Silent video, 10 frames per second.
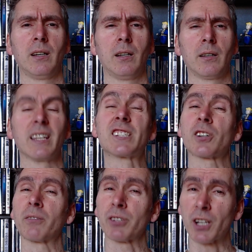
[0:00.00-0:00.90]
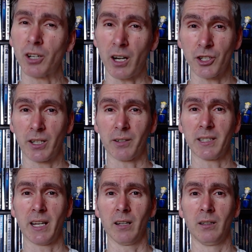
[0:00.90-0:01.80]
They serve as a cautionary
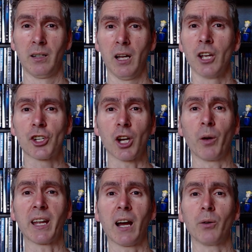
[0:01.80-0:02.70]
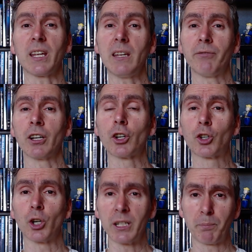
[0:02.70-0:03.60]
tale, showing how even
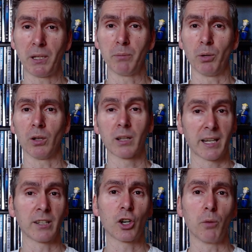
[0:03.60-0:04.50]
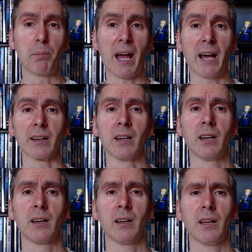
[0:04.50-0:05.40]
good people can go bad.
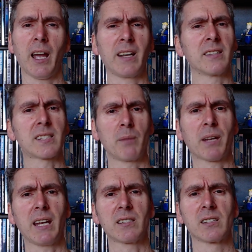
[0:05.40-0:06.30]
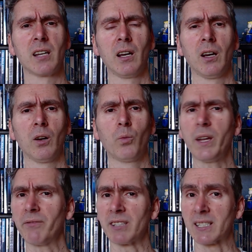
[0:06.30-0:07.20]
And in some cases, we
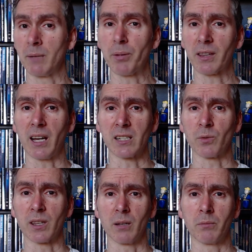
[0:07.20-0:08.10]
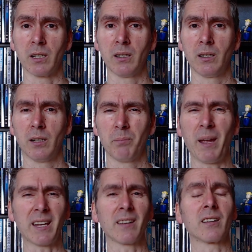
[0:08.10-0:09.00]
even sympathize with them,
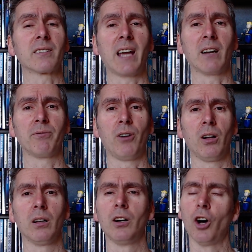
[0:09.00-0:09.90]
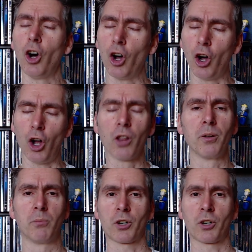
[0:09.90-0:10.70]
making their downfall all the more